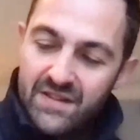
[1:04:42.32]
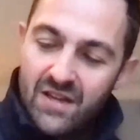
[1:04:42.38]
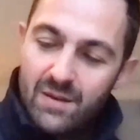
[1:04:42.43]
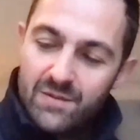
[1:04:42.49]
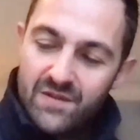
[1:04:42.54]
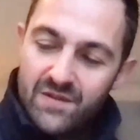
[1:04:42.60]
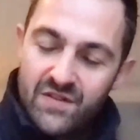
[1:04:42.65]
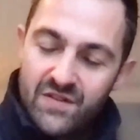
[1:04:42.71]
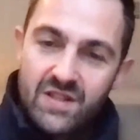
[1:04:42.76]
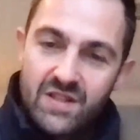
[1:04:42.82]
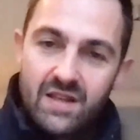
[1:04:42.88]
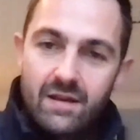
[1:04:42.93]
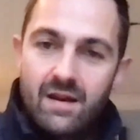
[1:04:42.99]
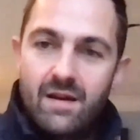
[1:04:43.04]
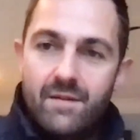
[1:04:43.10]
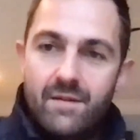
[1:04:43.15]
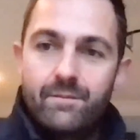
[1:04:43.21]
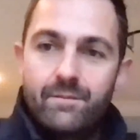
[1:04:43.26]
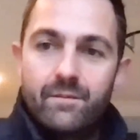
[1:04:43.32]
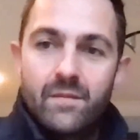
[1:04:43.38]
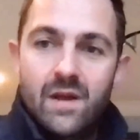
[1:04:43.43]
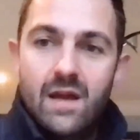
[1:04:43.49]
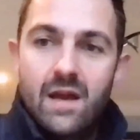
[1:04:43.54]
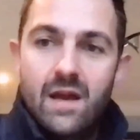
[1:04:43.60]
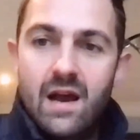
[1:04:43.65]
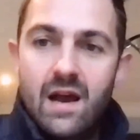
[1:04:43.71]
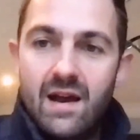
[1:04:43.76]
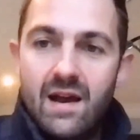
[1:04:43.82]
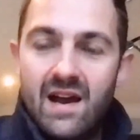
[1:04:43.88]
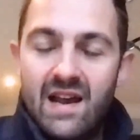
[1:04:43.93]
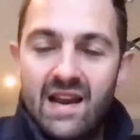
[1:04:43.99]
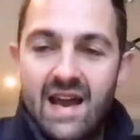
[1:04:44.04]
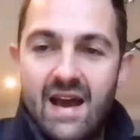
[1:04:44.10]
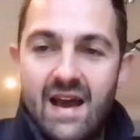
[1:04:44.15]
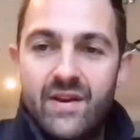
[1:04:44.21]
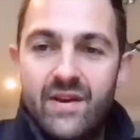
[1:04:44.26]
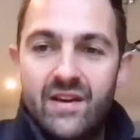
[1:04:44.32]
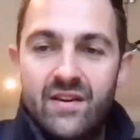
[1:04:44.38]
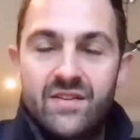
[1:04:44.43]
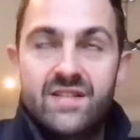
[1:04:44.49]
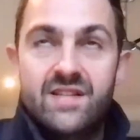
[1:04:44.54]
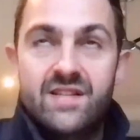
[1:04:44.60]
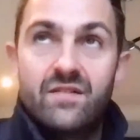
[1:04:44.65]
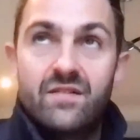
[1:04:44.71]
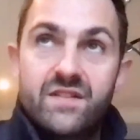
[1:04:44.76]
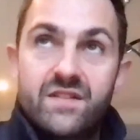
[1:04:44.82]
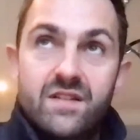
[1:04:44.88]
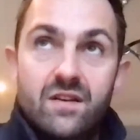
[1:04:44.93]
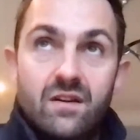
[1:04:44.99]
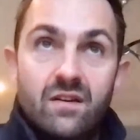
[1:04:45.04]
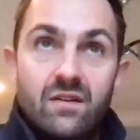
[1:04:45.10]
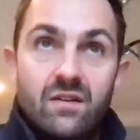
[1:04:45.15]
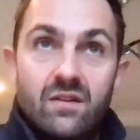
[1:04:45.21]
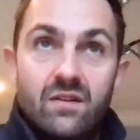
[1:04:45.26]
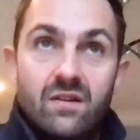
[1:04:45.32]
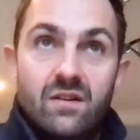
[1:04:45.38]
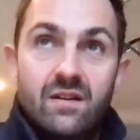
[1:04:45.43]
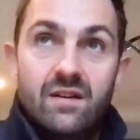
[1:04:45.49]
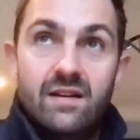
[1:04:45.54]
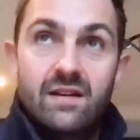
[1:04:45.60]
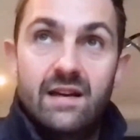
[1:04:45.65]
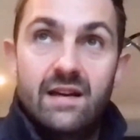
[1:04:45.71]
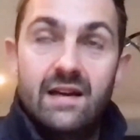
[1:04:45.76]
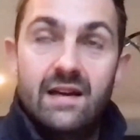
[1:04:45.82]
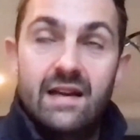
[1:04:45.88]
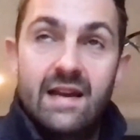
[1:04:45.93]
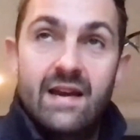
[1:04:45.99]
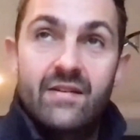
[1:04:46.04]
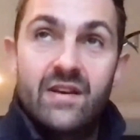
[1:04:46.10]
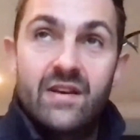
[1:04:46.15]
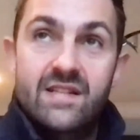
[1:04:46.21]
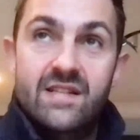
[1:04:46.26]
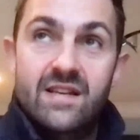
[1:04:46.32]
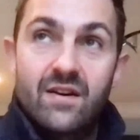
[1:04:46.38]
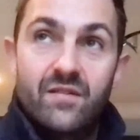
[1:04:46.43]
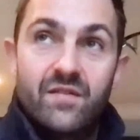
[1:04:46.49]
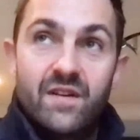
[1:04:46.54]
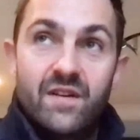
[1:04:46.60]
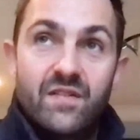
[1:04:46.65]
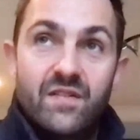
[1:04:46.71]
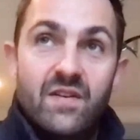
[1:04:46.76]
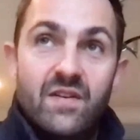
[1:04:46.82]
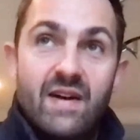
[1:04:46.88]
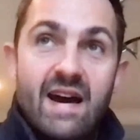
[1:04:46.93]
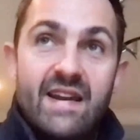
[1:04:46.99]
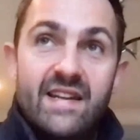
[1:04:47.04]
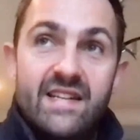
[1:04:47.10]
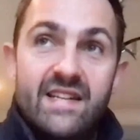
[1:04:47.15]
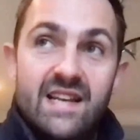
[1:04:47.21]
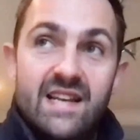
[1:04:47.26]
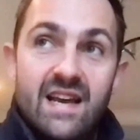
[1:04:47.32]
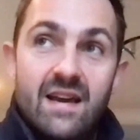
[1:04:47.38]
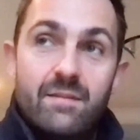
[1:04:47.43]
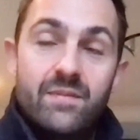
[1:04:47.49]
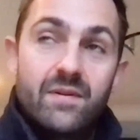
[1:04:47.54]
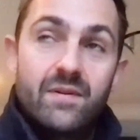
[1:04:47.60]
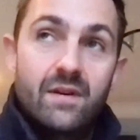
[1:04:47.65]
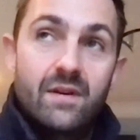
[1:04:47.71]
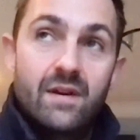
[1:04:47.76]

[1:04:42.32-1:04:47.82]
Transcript: in terms of just allowing yourself, if you had a slip,